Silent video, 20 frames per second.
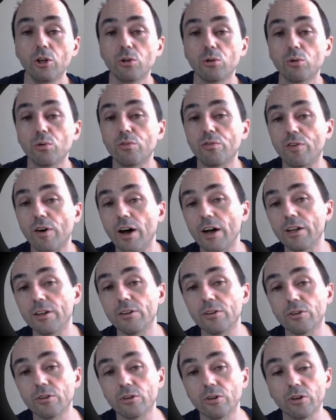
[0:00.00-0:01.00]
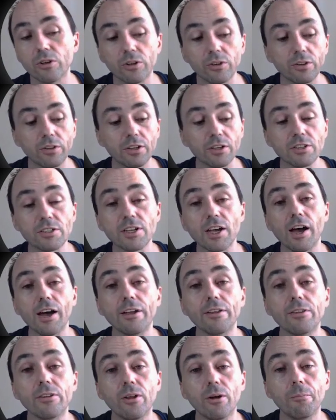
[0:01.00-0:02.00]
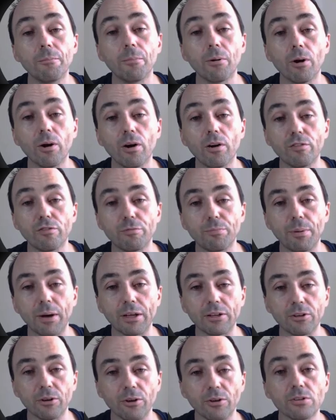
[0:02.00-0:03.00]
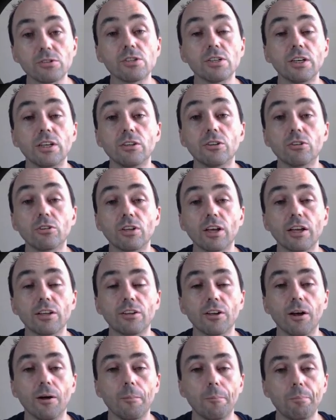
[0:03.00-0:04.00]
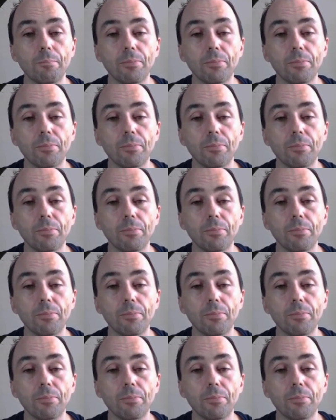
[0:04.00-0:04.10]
to find the desired number of patterns in the data.